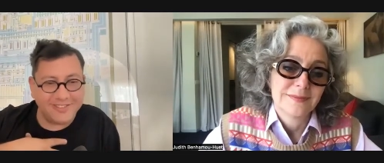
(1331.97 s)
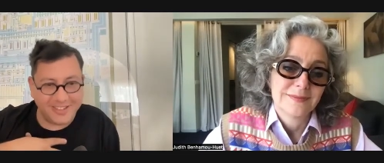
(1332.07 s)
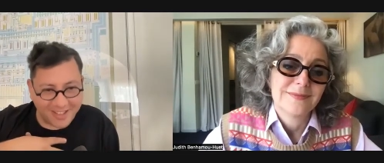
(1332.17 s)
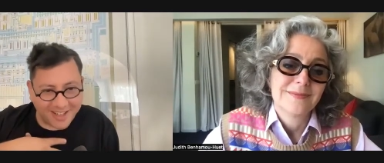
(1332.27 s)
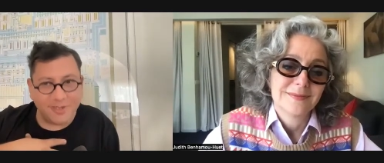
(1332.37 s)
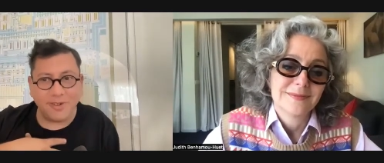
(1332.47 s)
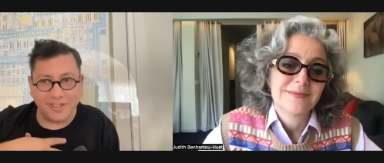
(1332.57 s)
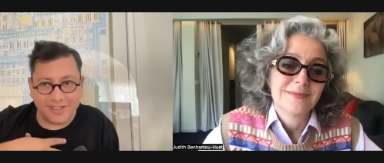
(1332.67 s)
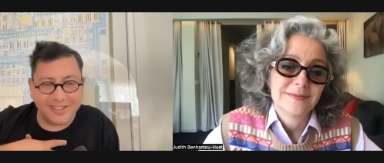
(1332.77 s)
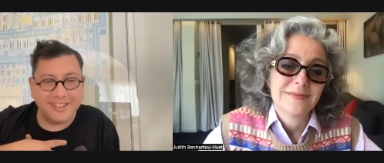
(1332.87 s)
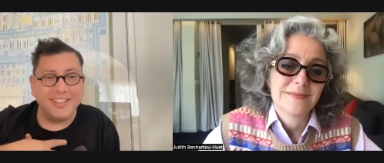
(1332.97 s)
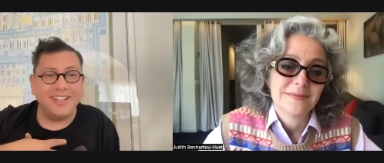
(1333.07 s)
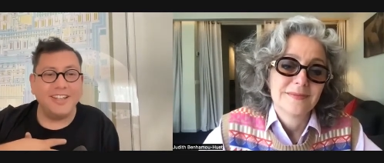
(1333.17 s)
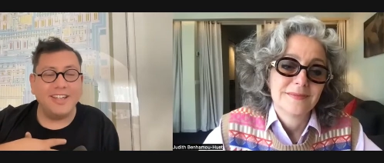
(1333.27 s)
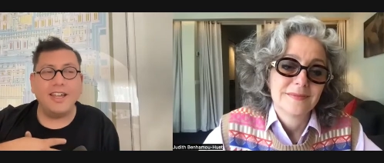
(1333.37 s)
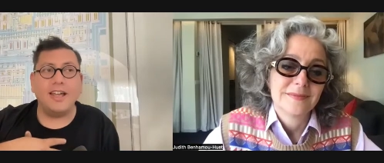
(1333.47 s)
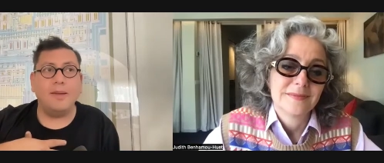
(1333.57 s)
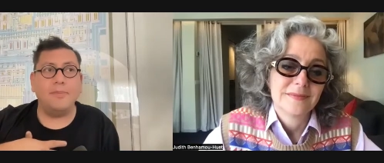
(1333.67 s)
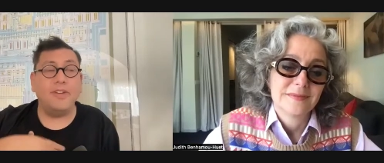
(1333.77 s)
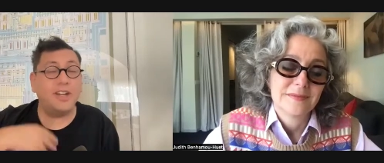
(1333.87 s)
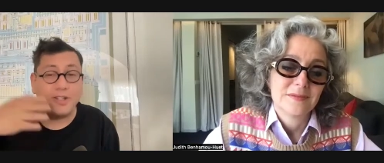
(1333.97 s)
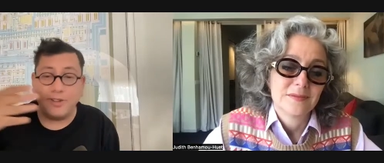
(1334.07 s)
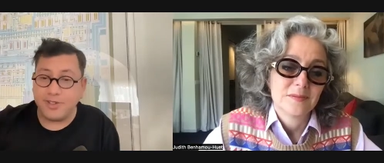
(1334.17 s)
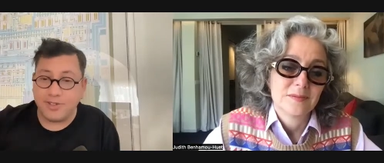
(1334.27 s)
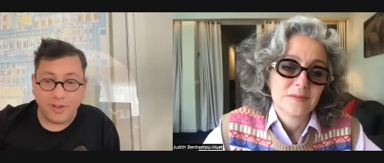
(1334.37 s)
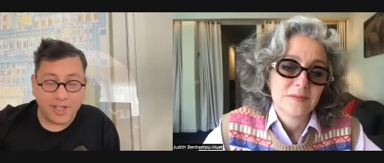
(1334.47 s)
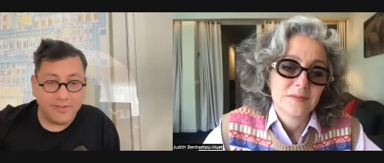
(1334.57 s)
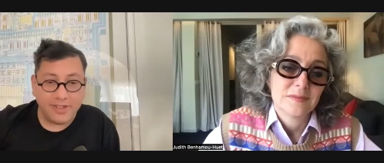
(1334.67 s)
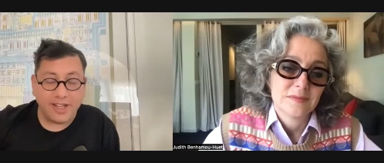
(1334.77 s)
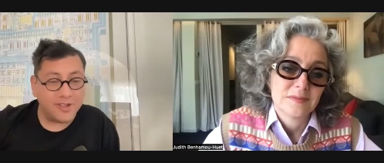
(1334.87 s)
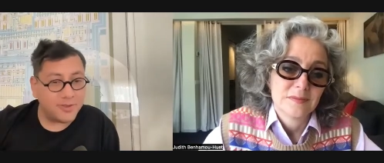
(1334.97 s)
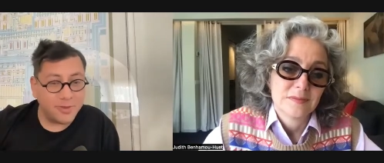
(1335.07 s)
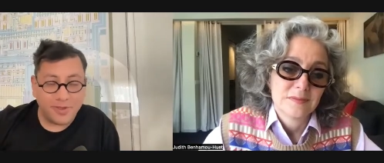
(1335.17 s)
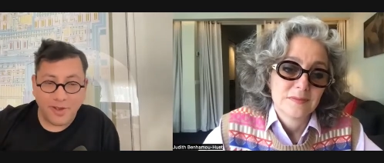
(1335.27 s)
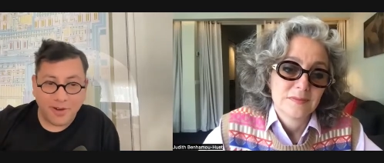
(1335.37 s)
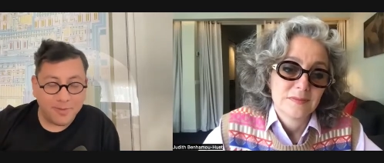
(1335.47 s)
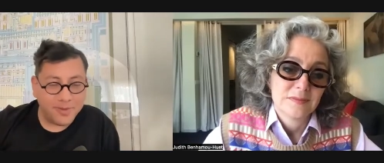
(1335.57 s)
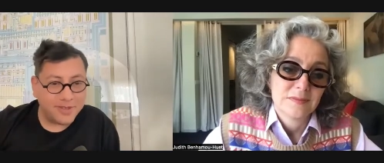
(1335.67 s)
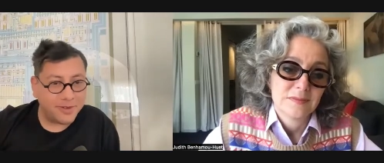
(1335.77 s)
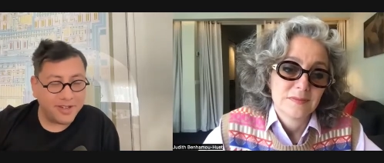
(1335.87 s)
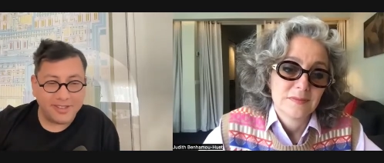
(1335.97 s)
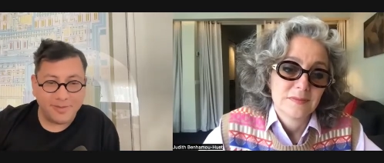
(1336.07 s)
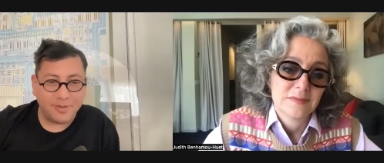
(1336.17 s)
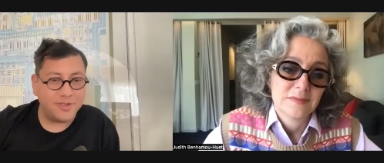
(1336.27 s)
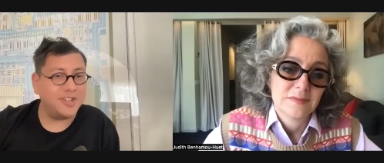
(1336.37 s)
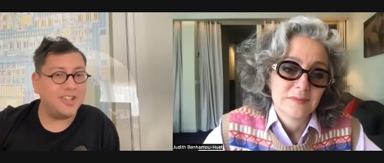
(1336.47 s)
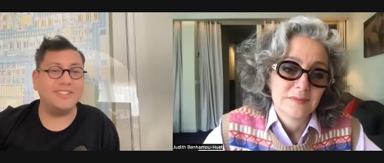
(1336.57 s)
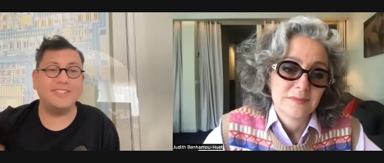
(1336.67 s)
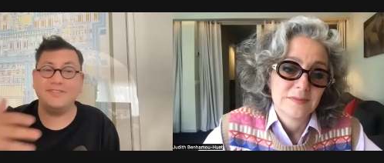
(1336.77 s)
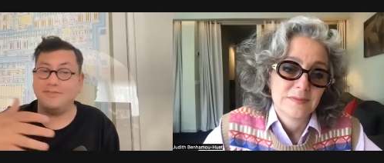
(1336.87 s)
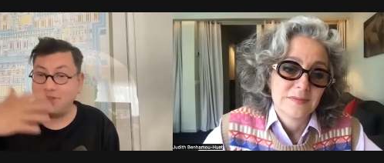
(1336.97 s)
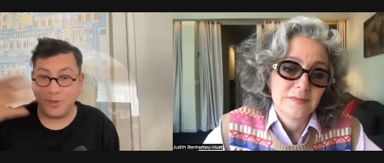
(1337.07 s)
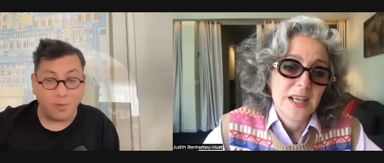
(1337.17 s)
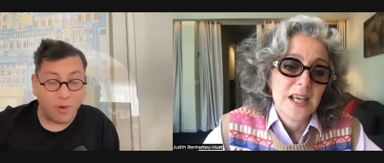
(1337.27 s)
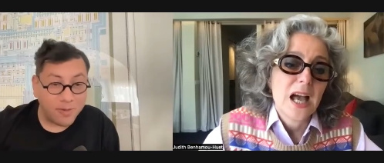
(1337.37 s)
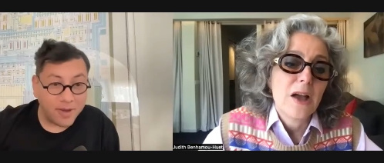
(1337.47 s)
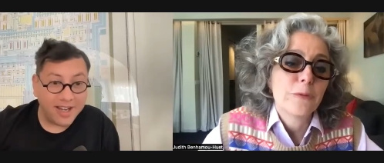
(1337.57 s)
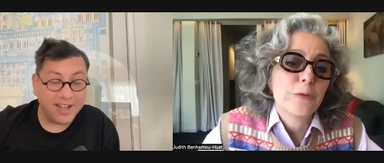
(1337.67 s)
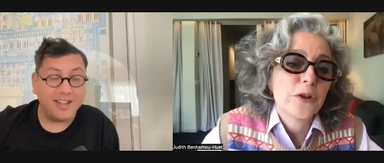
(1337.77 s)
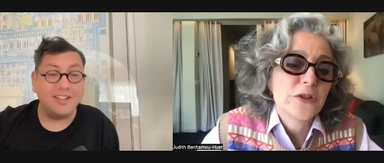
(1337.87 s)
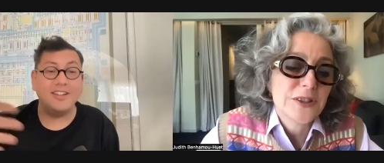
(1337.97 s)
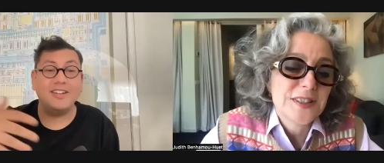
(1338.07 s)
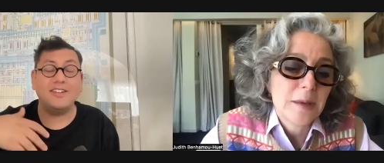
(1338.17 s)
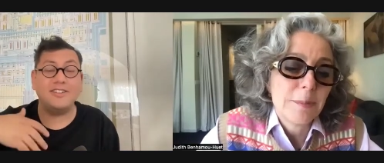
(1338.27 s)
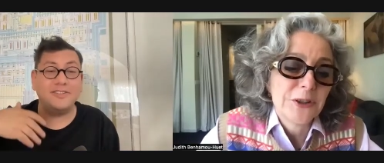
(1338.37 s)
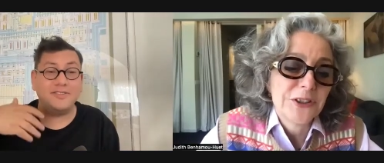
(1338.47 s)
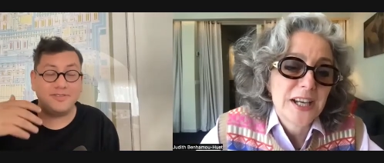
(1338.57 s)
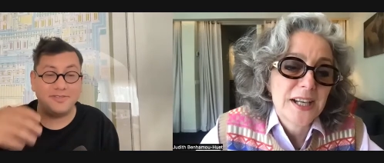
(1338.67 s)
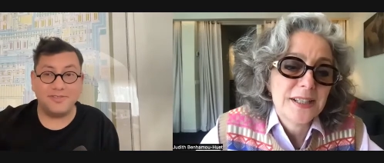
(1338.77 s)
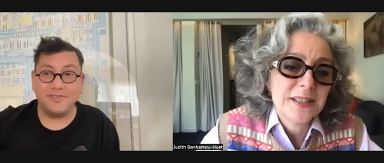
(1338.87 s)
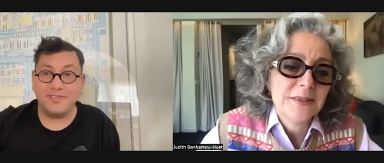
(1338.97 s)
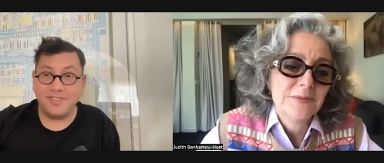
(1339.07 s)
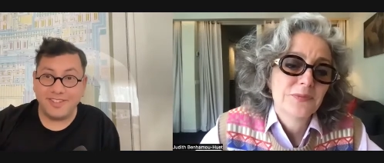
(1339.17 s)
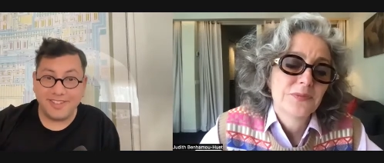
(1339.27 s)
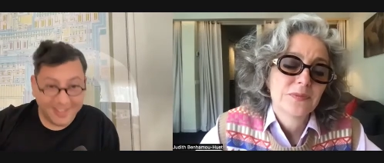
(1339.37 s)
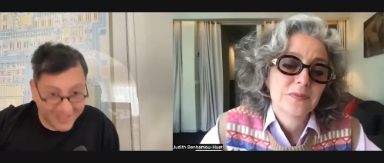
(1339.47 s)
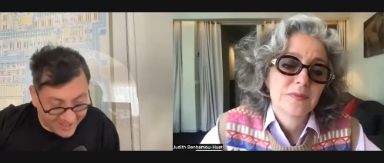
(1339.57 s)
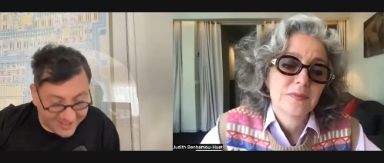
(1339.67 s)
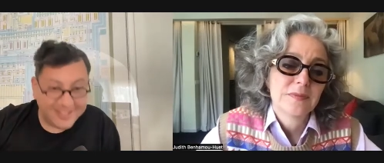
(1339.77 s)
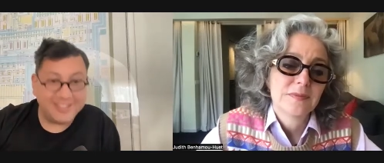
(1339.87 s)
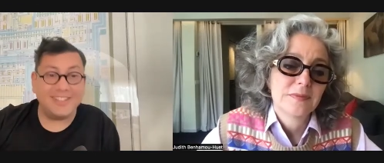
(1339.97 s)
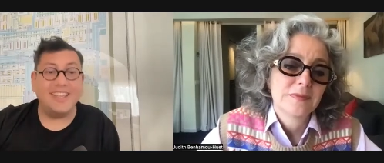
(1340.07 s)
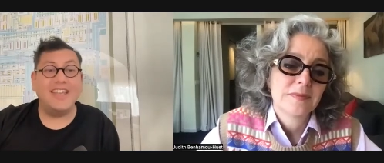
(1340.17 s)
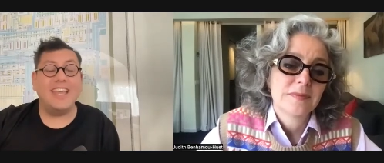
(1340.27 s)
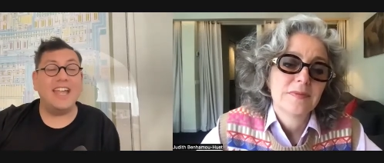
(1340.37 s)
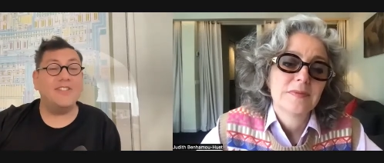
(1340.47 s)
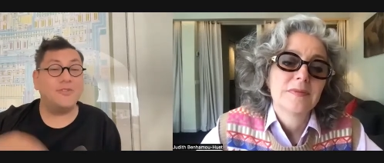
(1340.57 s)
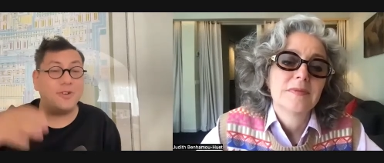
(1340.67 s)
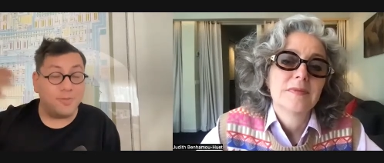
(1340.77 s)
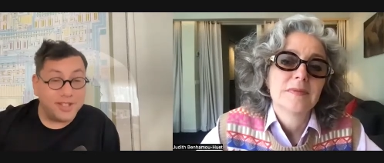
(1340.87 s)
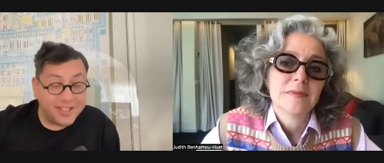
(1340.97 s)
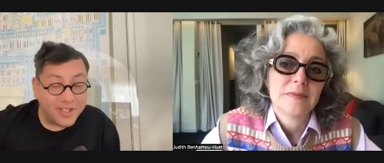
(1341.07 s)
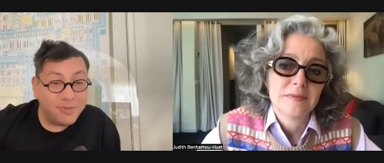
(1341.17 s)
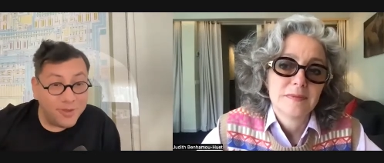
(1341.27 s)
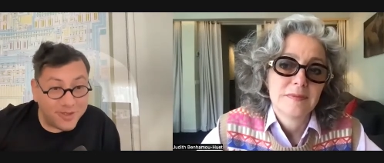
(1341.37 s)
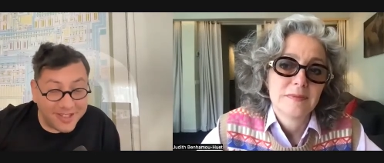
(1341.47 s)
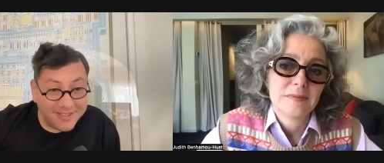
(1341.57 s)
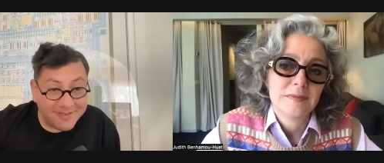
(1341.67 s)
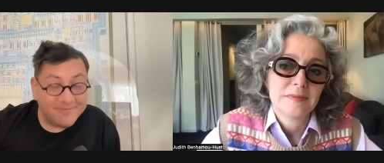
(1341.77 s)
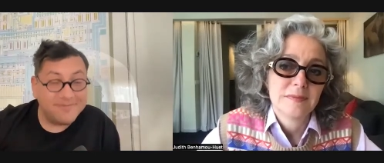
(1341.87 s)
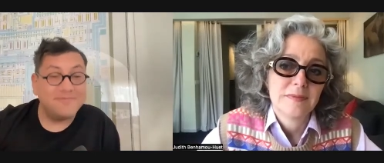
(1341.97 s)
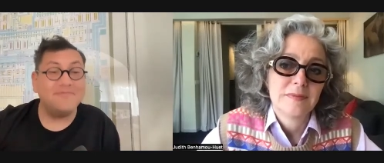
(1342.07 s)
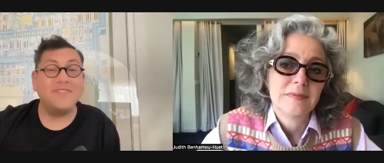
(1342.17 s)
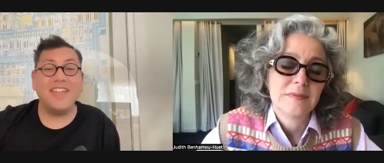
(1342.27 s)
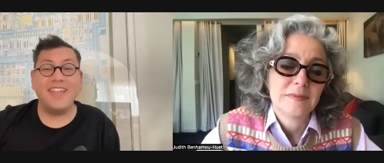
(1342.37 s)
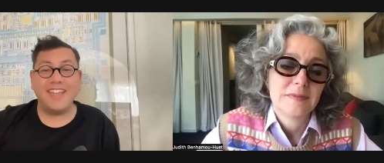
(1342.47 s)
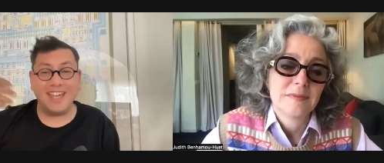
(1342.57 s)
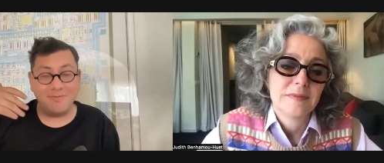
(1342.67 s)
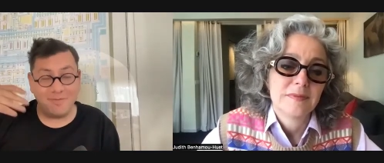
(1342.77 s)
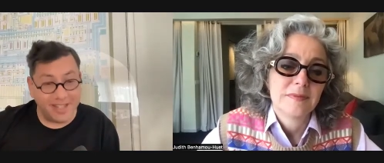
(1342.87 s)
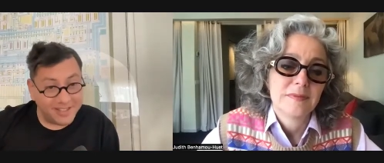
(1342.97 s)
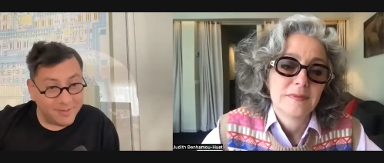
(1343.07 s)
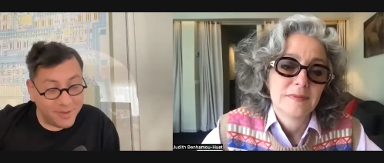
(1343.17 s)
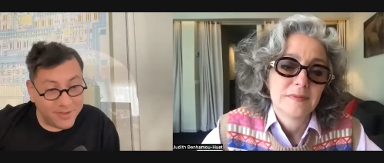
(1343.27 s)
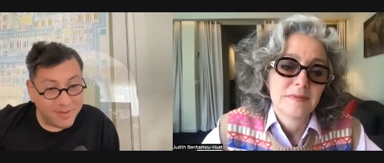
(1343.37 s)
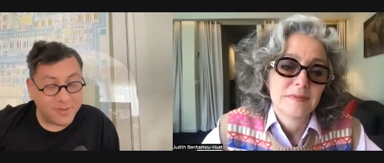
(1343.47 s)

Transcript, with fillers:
Speaker 1: with the art world um, very close working with hans ulrich obrist for other projects with moma yeah, uh,
Speaker 2: for the serpentine
Speaker 1: yes and for british museum and many other museums